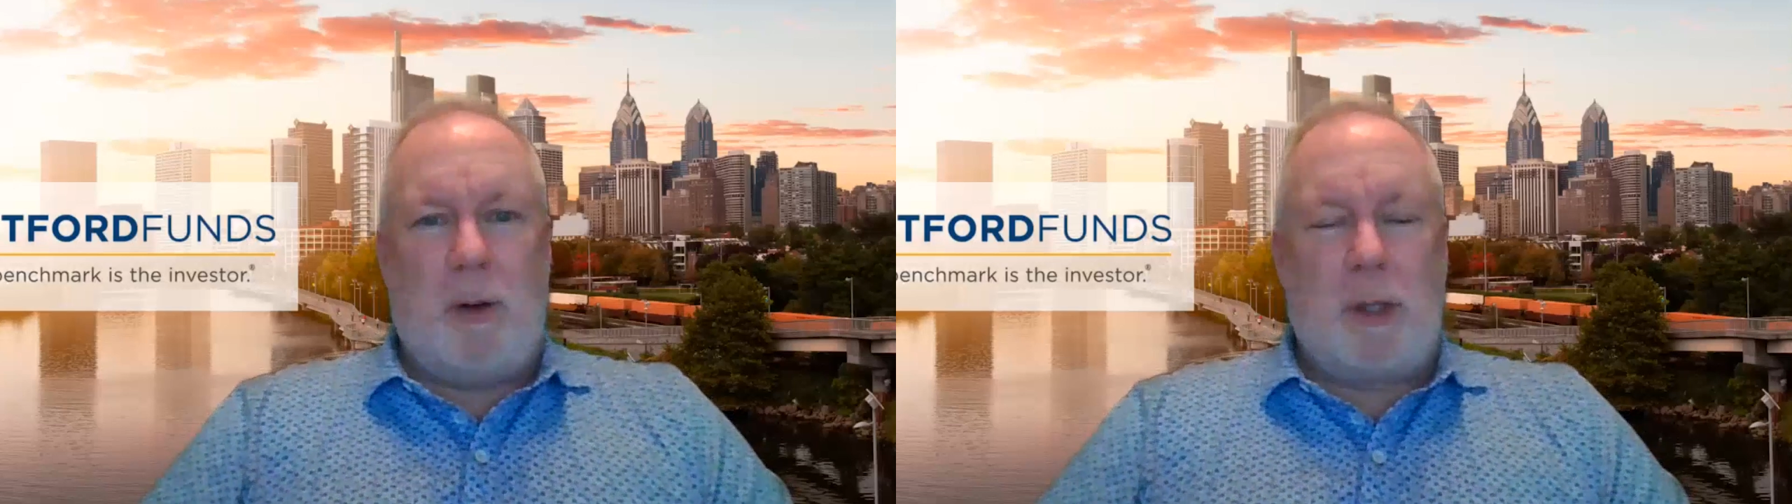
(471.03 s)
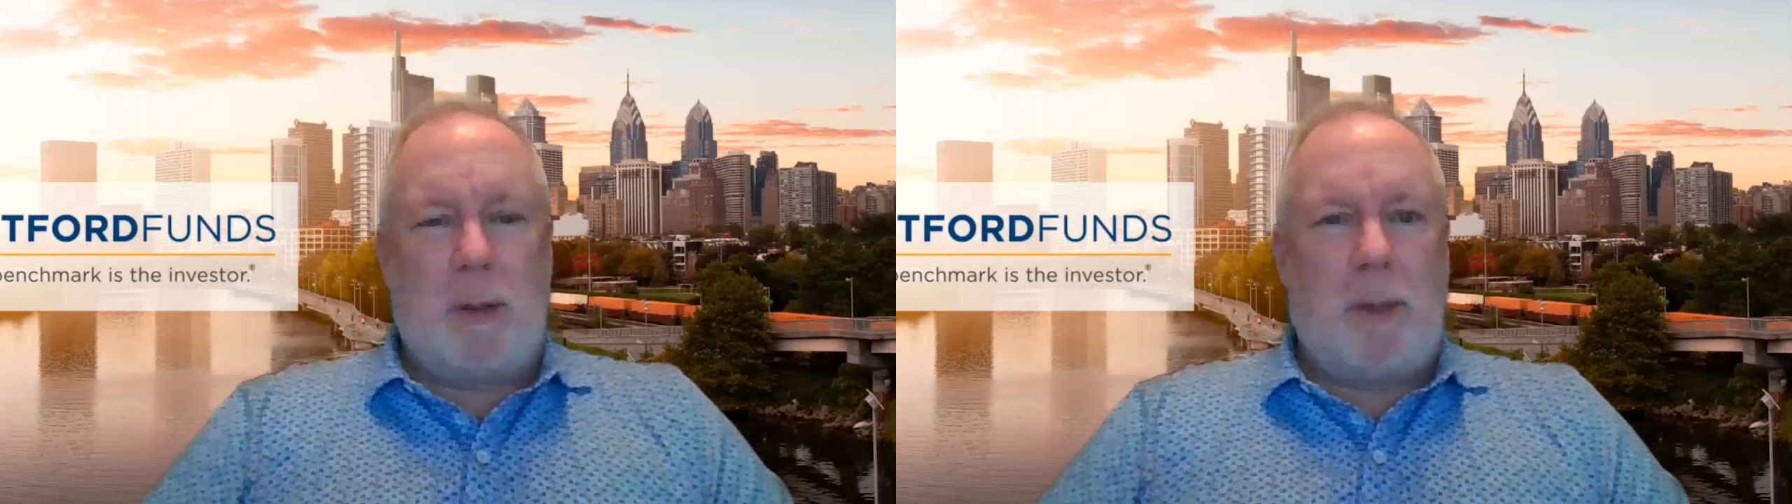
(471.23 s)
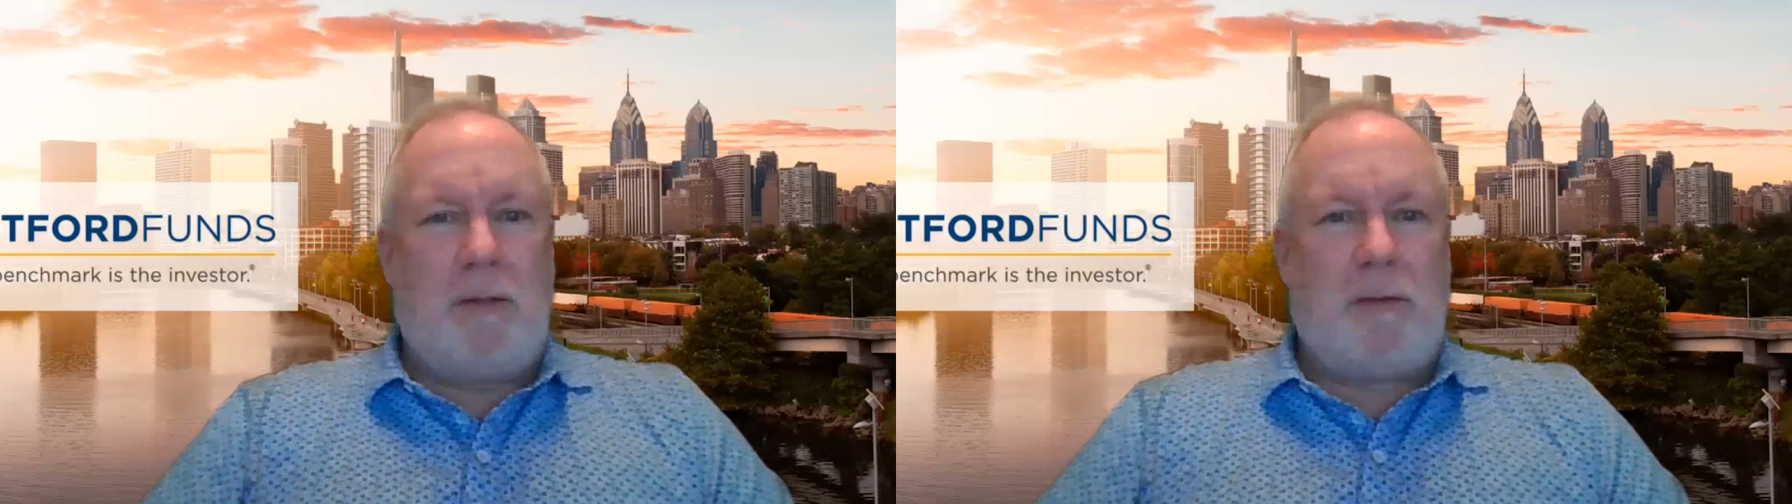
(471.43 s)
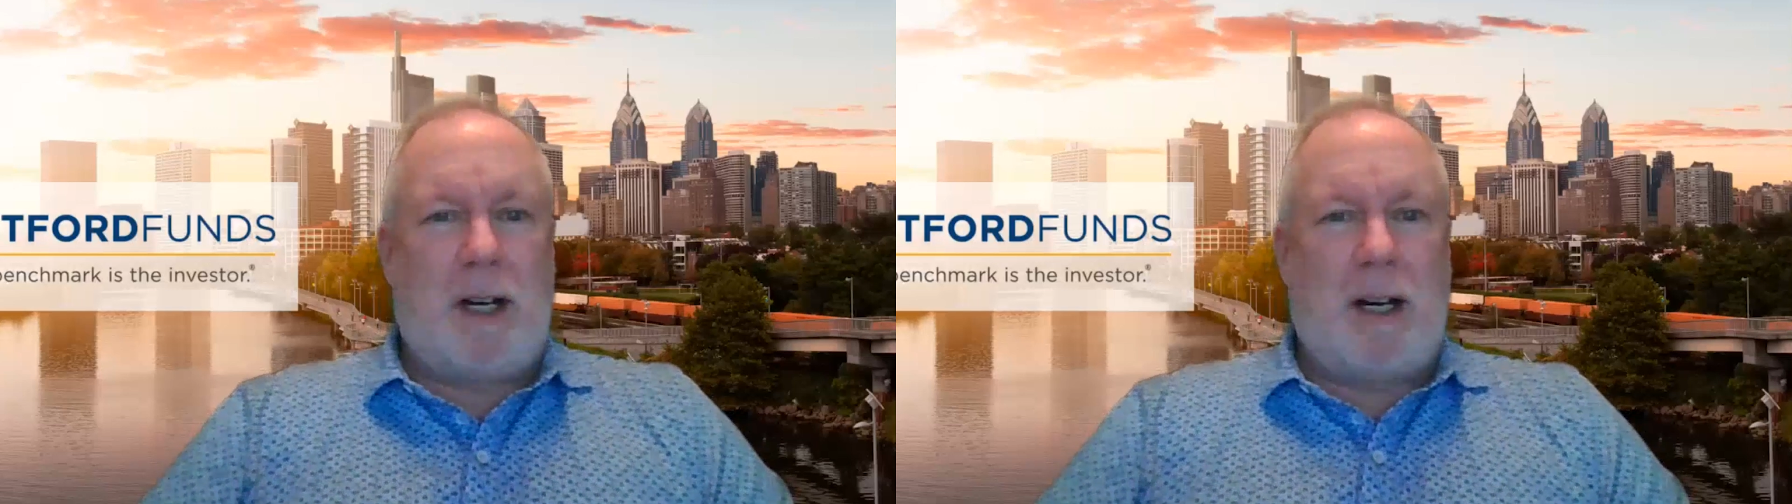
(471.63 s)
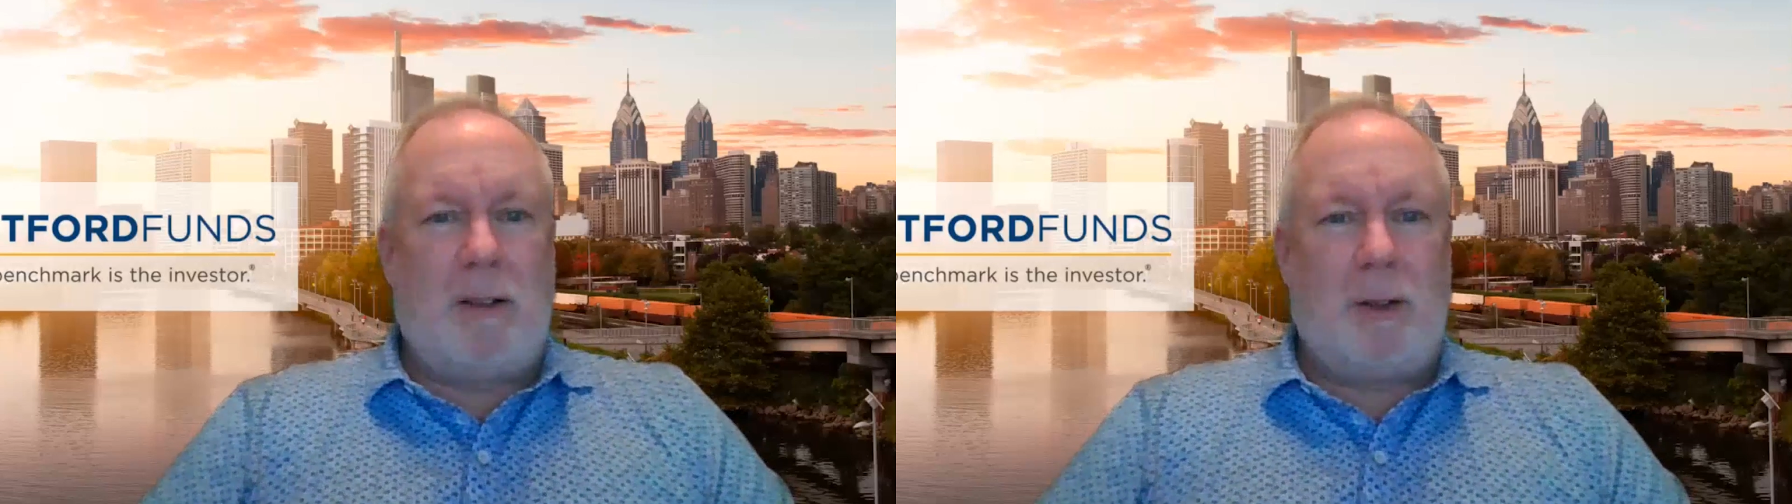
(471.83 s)
or somebody
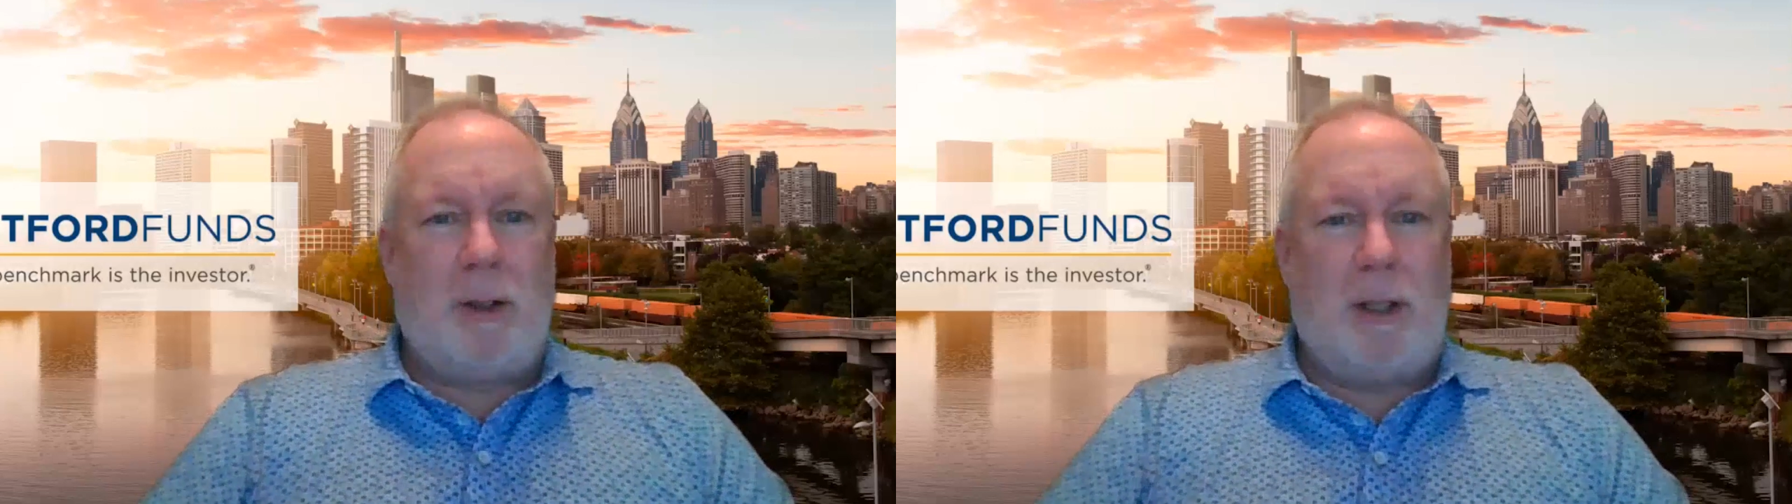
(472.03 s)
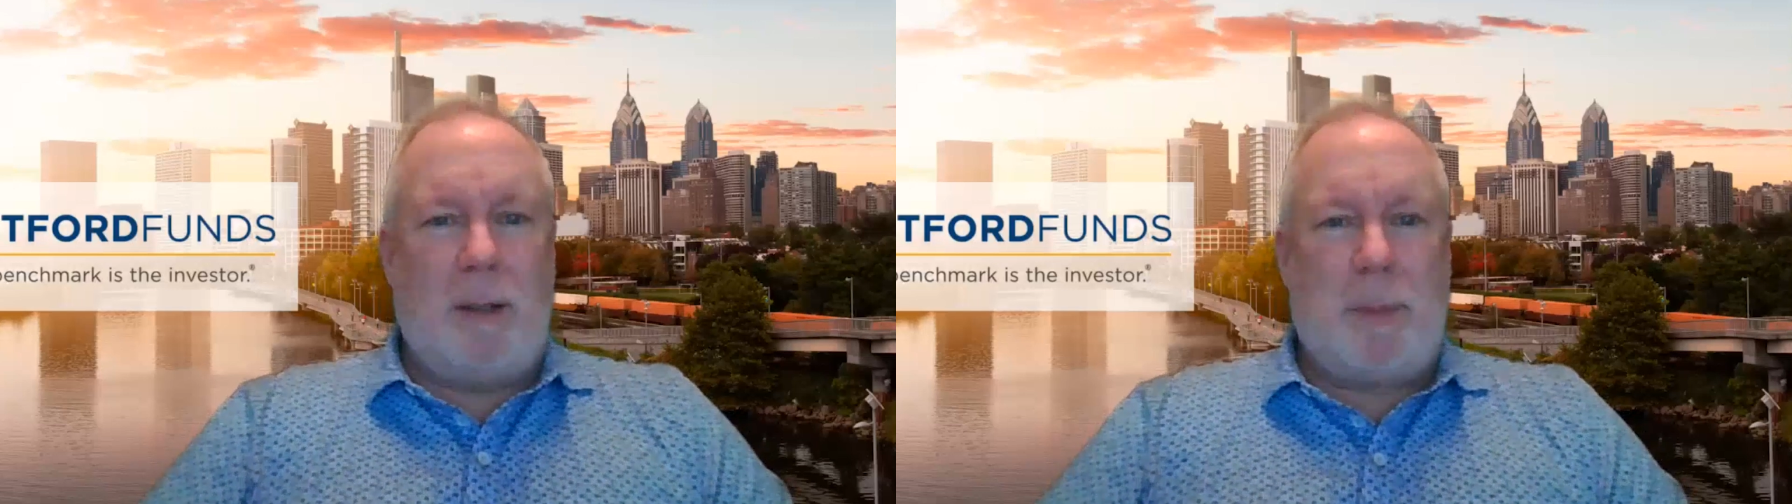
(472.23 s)
filed early.